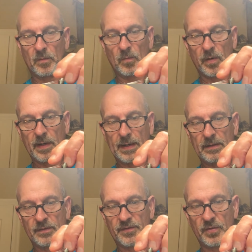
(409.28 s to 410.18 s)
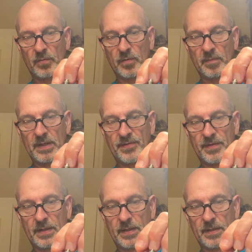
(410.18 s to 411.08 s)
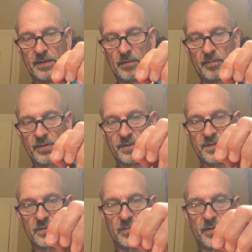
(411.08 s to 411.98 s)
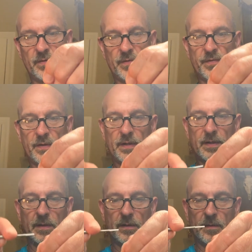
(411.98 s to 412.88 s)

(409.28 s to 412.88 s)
Work out two on my side, and I'll put two on your side.